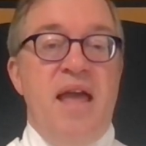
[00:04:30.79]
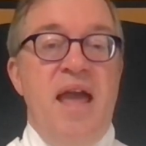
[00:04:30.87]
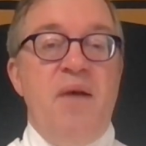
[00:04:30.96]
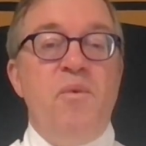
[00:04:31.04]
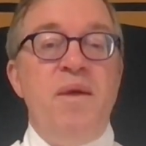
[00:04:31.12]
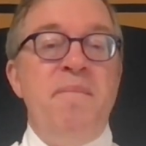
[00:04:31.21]

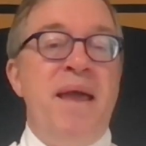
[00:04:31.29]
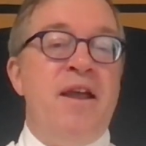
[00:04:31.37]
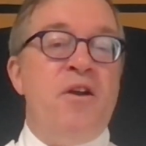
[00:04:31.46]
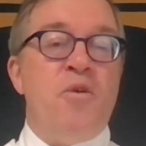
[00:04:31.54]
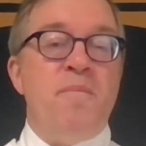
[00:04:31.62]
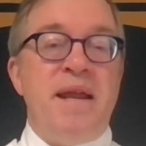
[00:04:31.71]
And we may
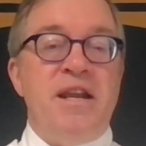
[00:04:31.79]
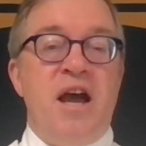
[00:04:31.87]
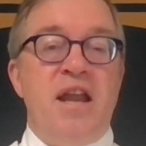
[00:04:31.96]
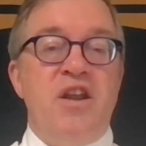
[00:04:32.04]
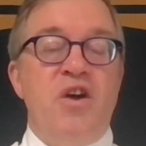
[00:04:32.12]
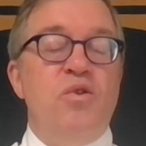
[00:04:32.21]
or may
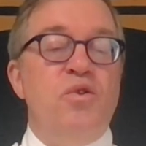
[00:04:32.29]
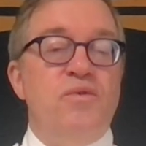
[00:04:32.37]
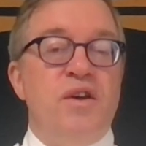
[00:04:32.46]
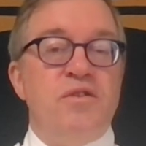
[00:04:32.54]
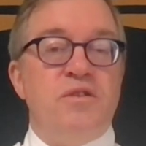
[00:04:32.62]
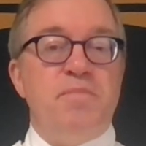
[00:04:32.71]
not know who
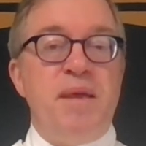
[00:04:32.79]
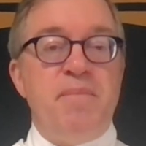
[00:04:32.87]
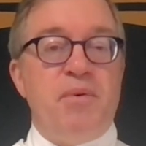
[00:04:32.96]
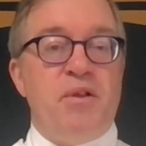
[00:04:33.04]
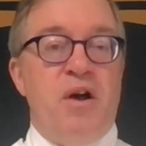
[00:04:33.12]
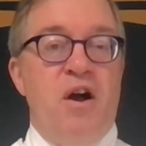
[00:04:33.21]
those
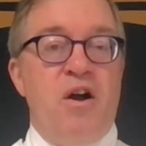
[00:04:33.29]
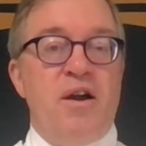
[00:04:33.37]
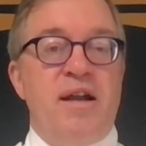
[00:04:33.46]
people are,